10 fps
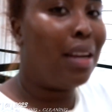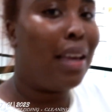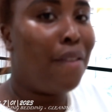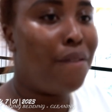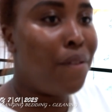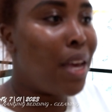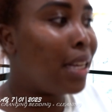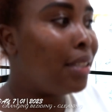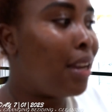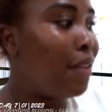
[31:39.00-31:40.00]
gonna get
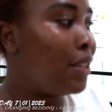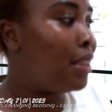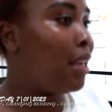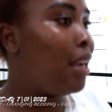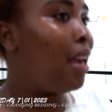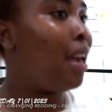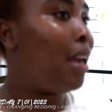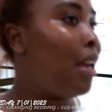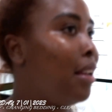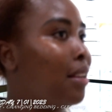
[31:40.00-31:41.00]
fixed and
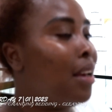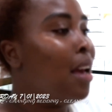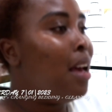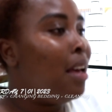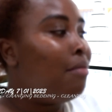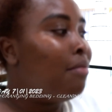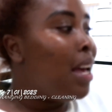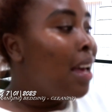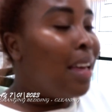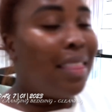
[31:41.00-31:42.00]
everything, and
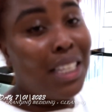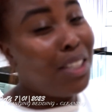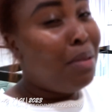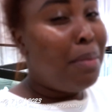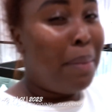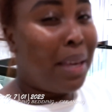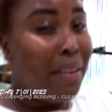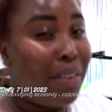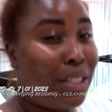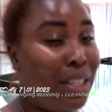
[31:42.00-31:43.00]
they said we'll maybe
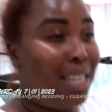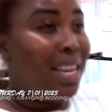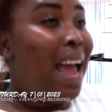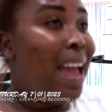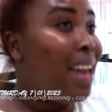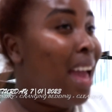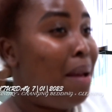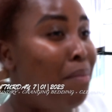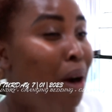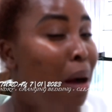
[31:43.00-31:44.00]
give it today
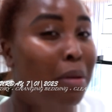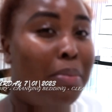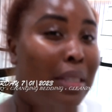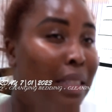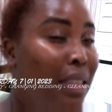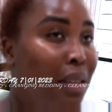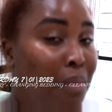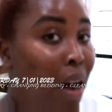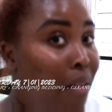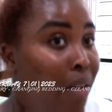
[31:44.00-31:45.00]
and probably
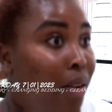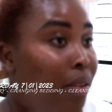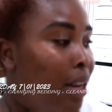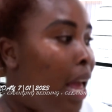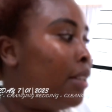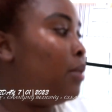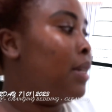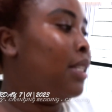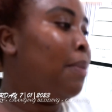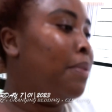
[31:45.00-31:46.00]
tomorrow. Next week
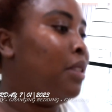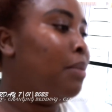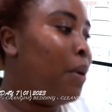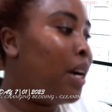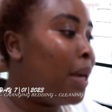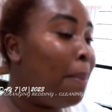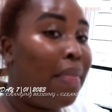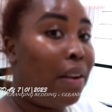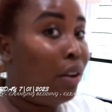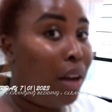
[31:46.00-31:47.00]
is supposed to be working, but
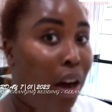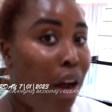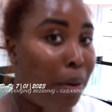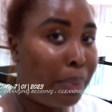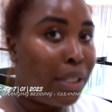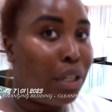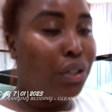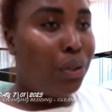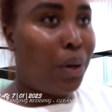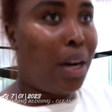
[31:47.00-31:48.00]
they're not 100%
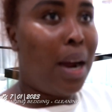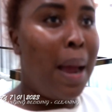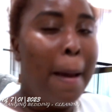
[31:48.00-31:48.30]
sure,